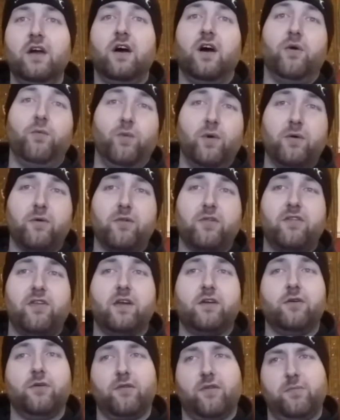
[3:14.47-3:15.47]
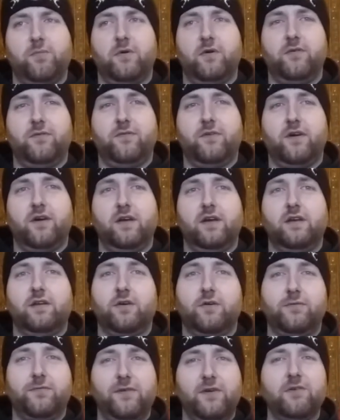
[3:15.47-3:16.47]
I will stick on Spotify and
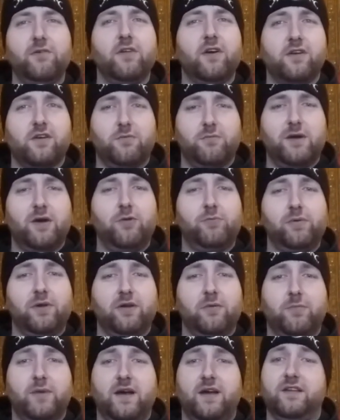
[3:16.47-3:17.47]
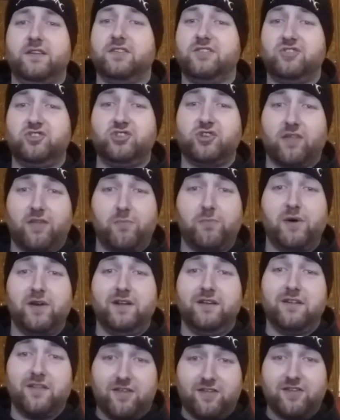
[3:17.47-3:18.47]
I'll feel like I'm helping a band just by
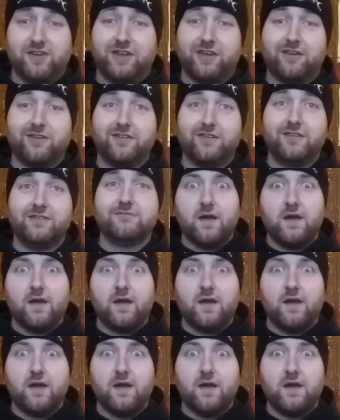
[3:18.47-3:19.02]
listening.